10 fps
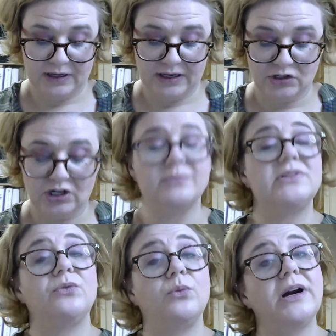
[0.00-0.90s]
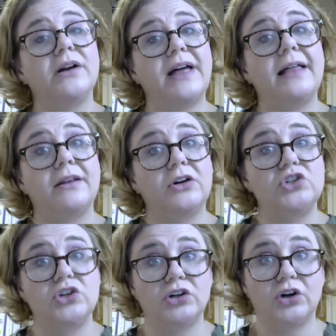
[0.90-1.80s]
in terms of where that
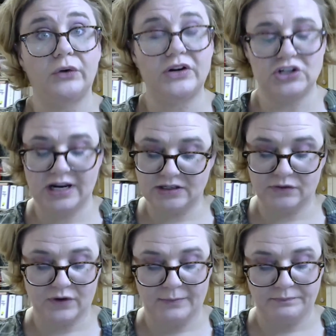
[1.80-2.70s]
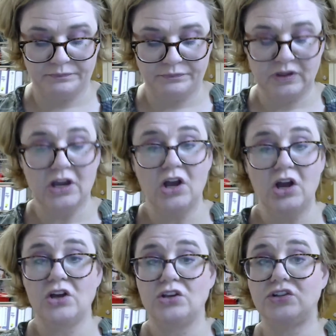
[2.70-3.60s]
literature originates from.
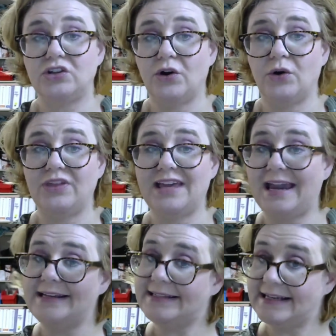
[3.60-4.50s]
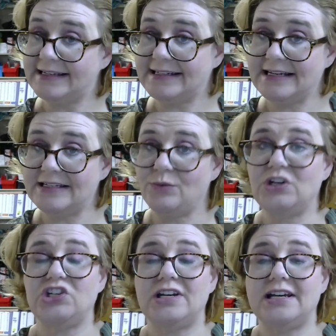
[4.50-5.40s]
So the 860s,
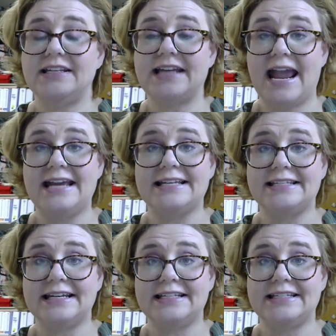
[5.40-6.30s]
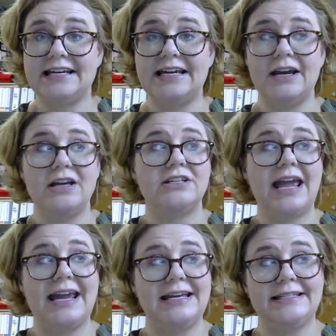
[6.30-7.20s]
which is 860 to
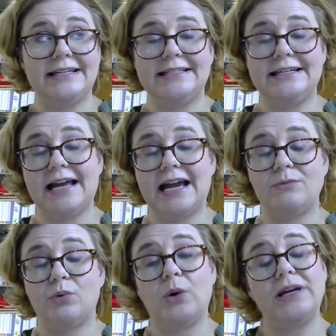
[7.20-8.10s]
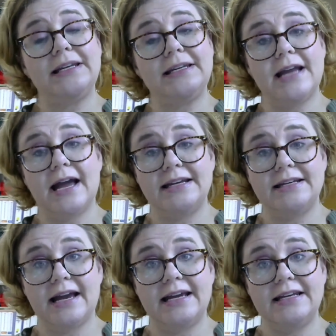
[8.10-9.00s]

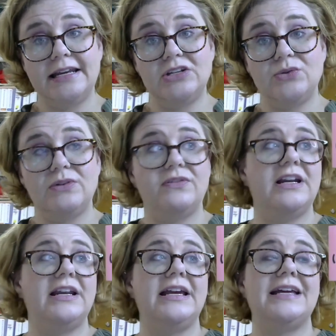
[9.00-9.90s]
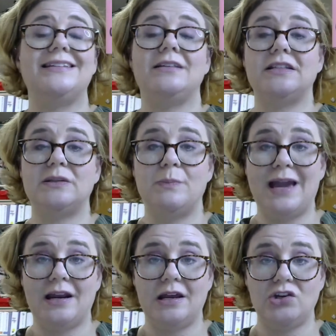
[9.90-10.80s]
869.99 into infinity, is
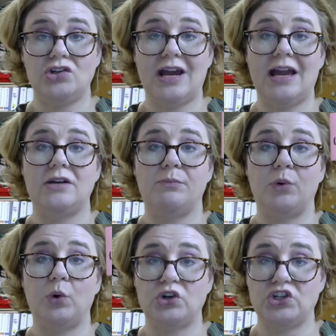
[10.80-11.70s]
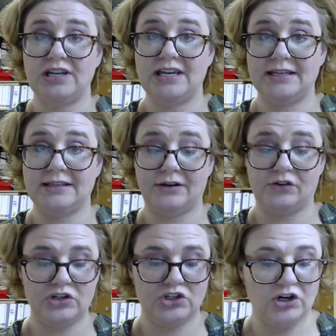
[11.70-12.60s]
Spanish and Portuguese
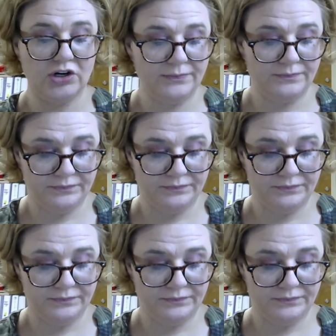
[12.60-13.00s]
literature.